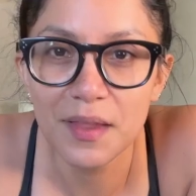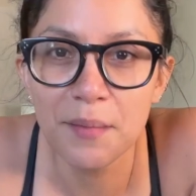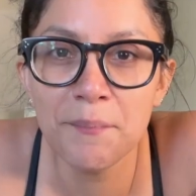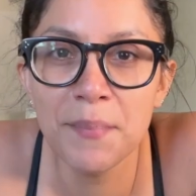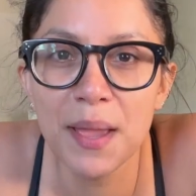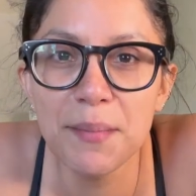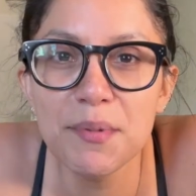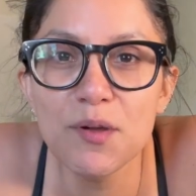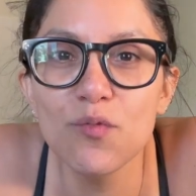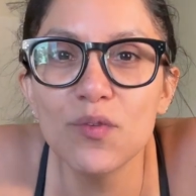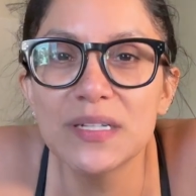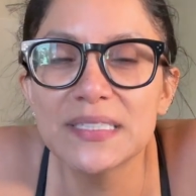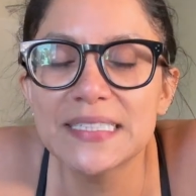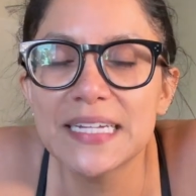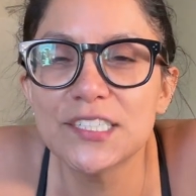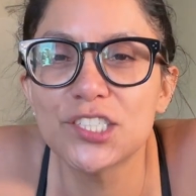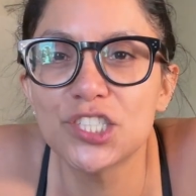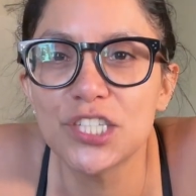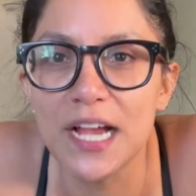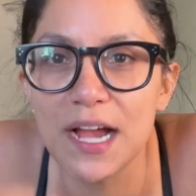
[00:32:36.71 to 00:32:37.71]
Maybe once
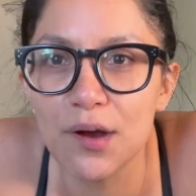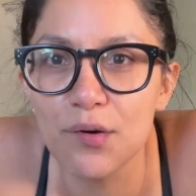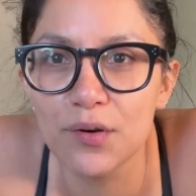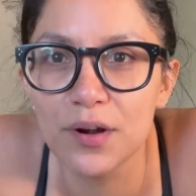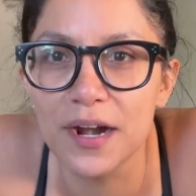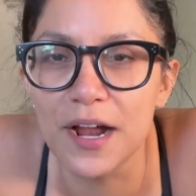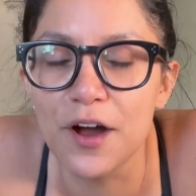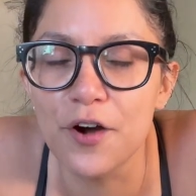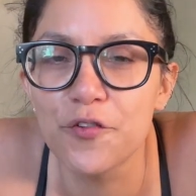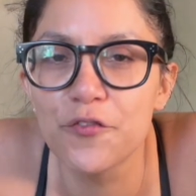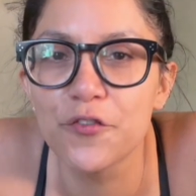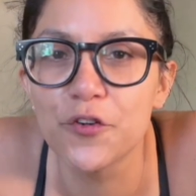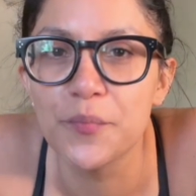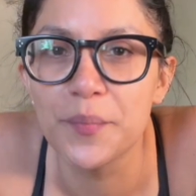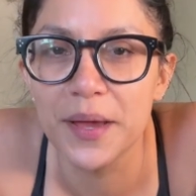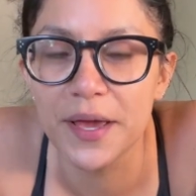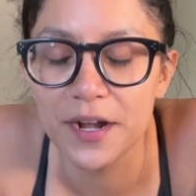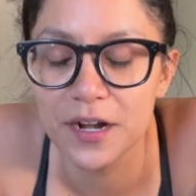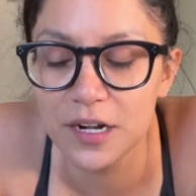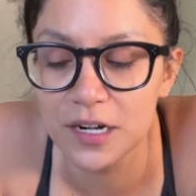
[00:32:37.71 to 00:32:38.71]
I shower, I'll feel
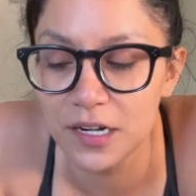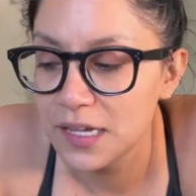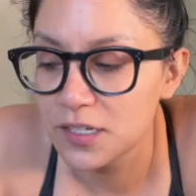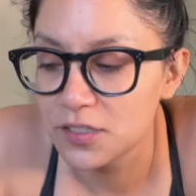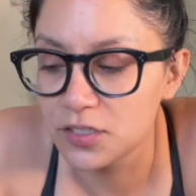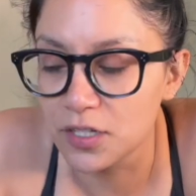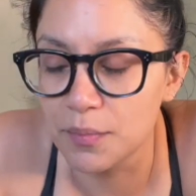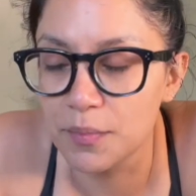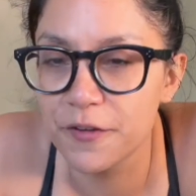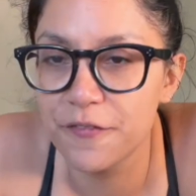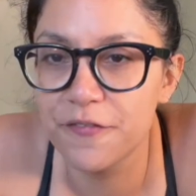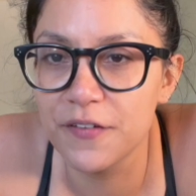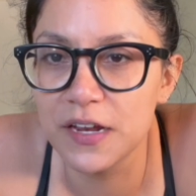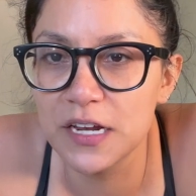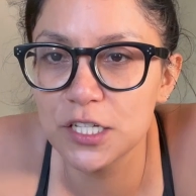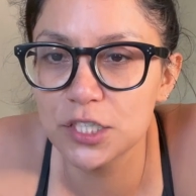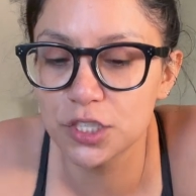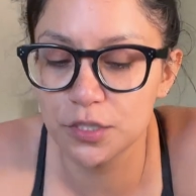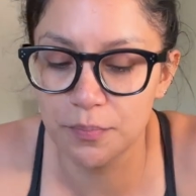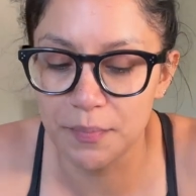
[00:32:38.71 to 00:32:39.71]
better. So I'm gonna
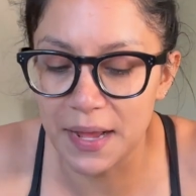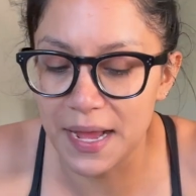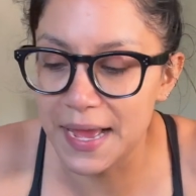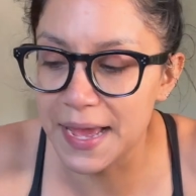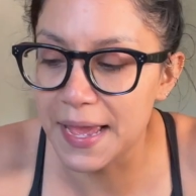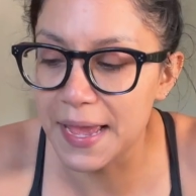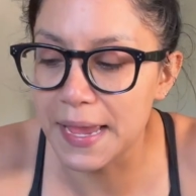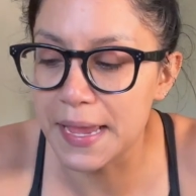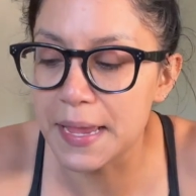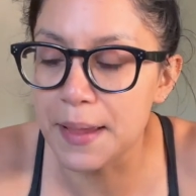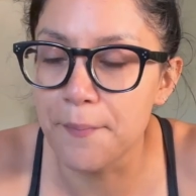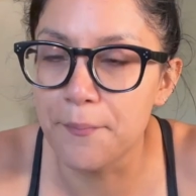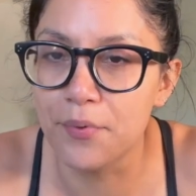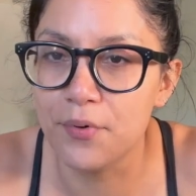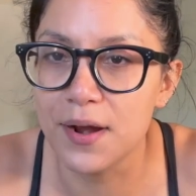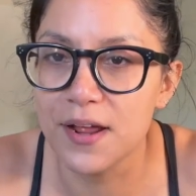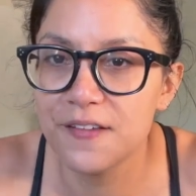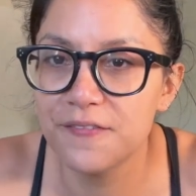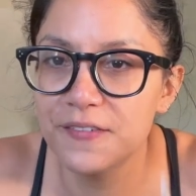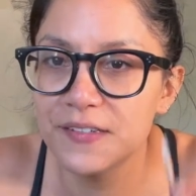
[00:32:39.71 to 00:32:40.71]
finish my
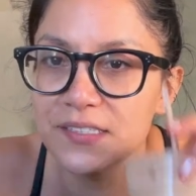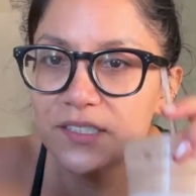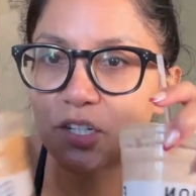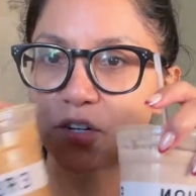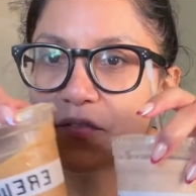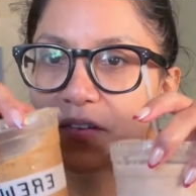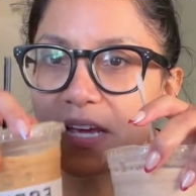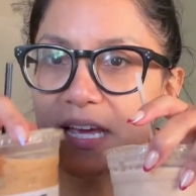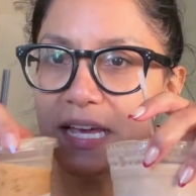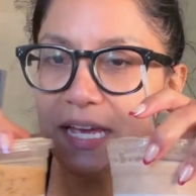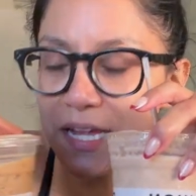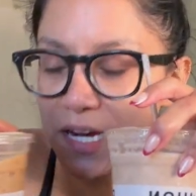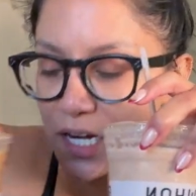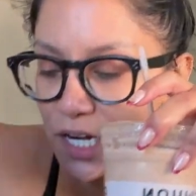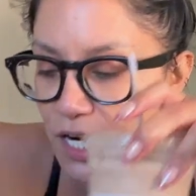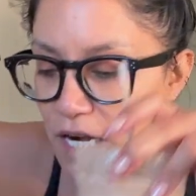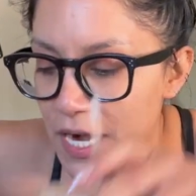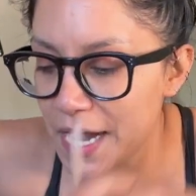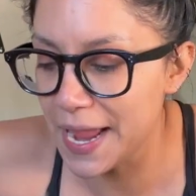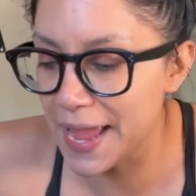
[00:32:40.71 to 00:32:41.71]
breakfast over
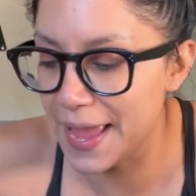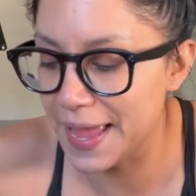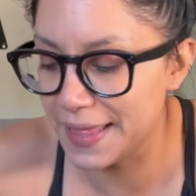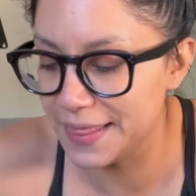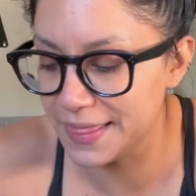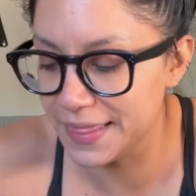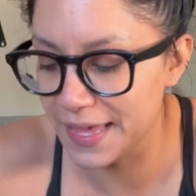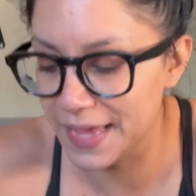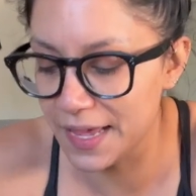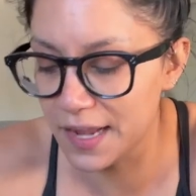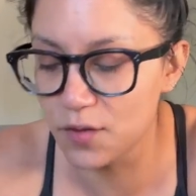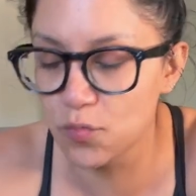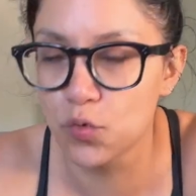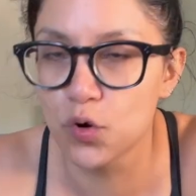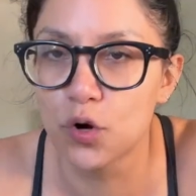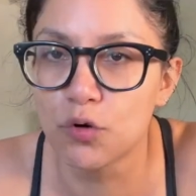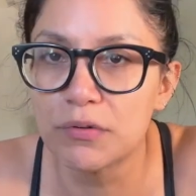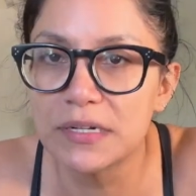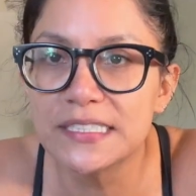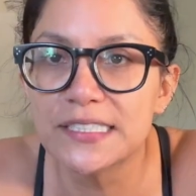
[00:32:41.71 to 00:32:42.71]
here and then
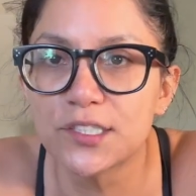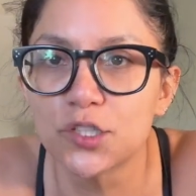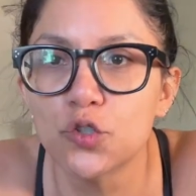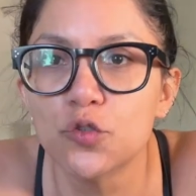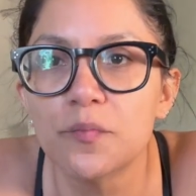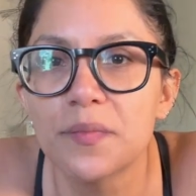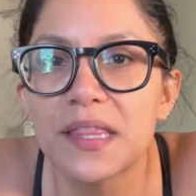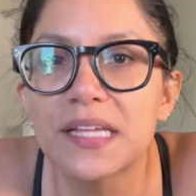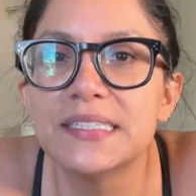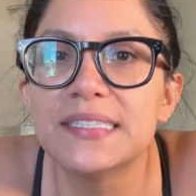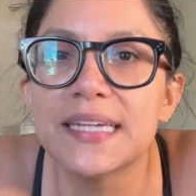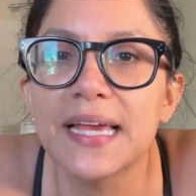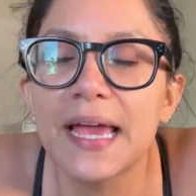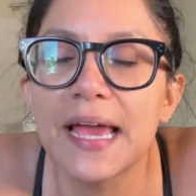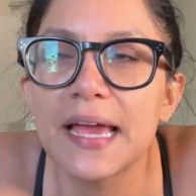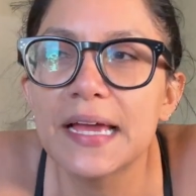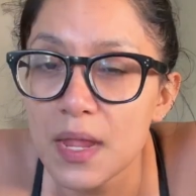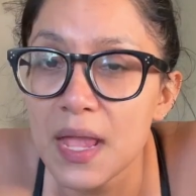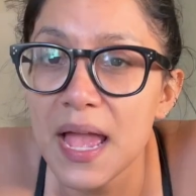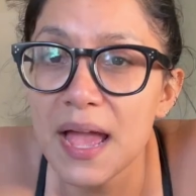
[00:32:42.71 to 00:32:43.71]
we'll resume the
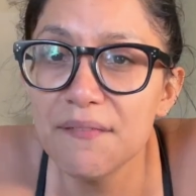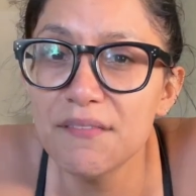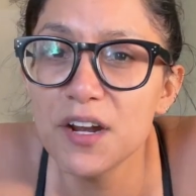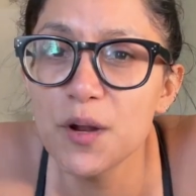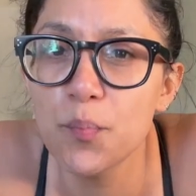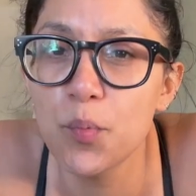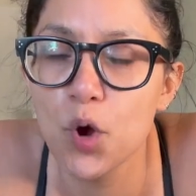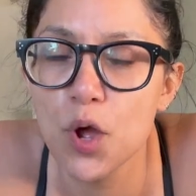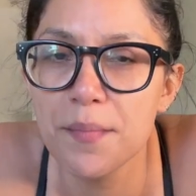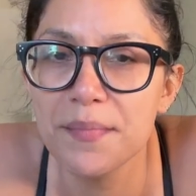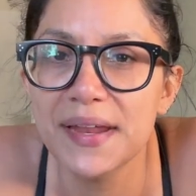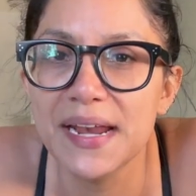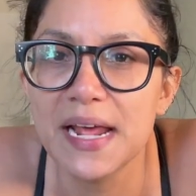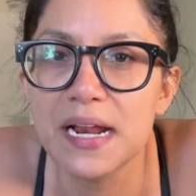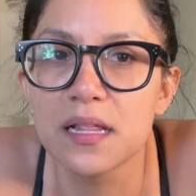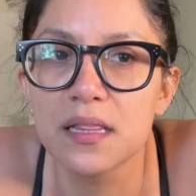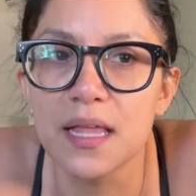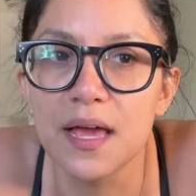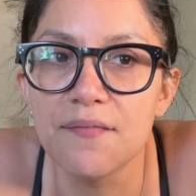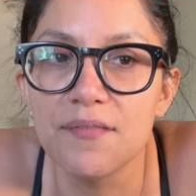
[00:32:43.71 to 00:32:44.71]
day. I have an appointment at
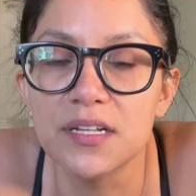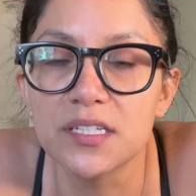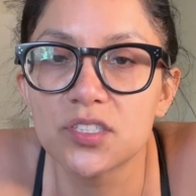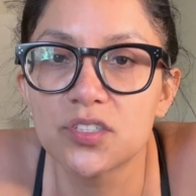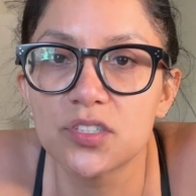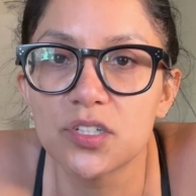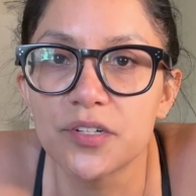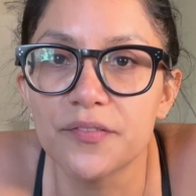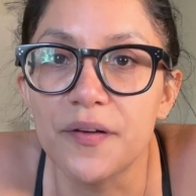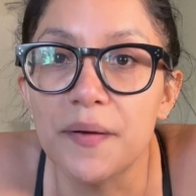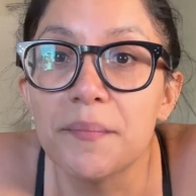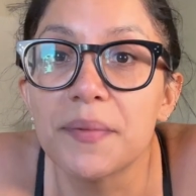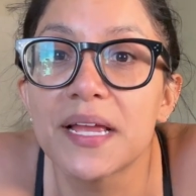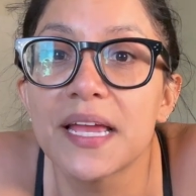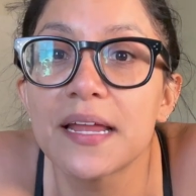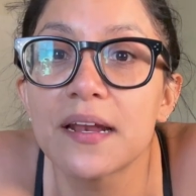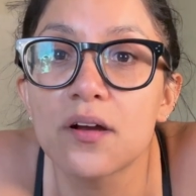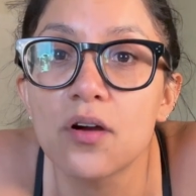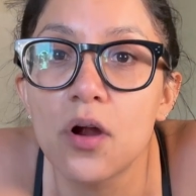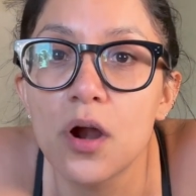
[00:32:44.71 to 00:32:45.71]
11. So if I'm gonna
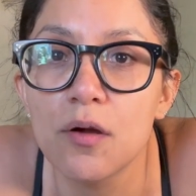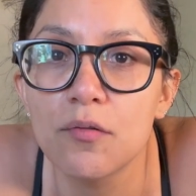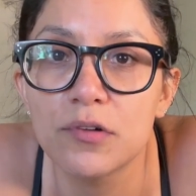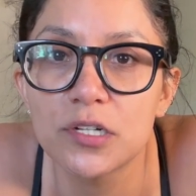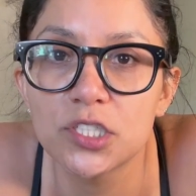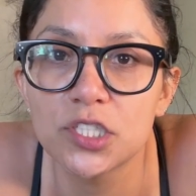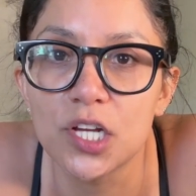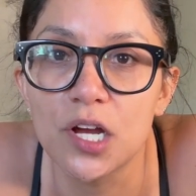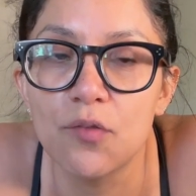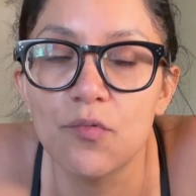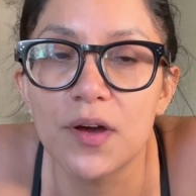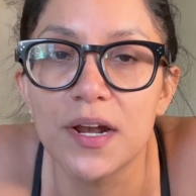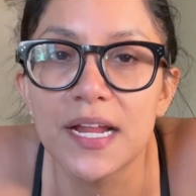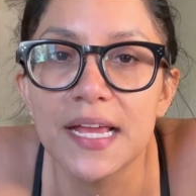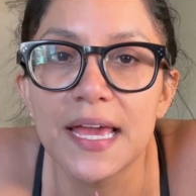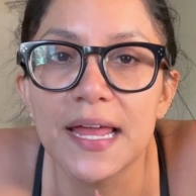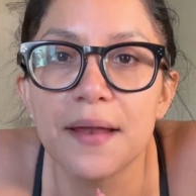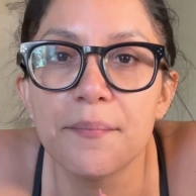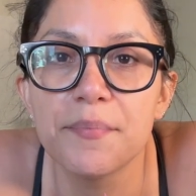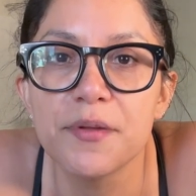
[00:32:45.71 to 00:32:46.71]
get a car wash, I wanna
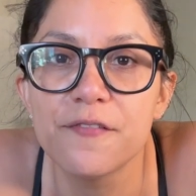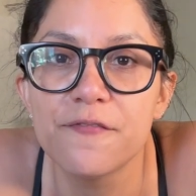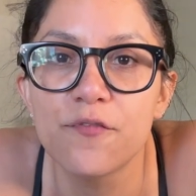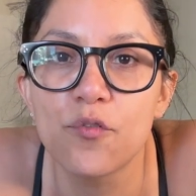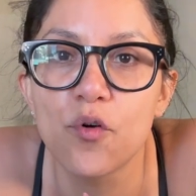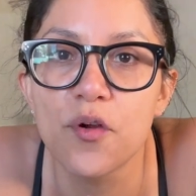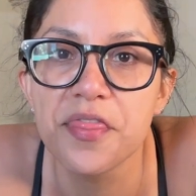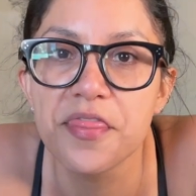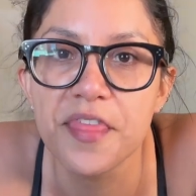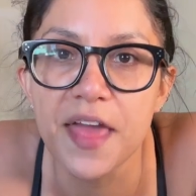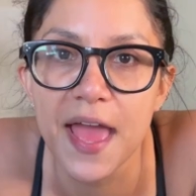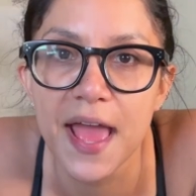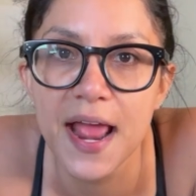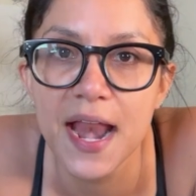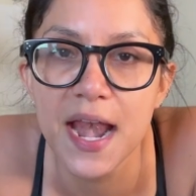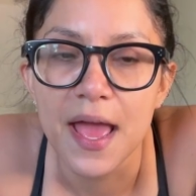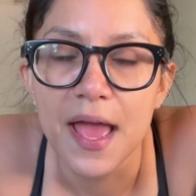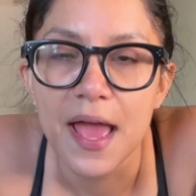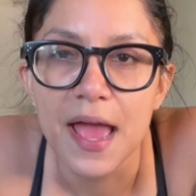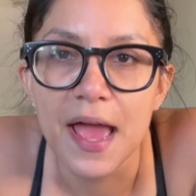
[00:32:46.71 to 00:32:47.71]
get it before
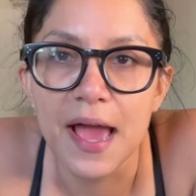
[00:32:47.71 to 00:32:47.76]
then.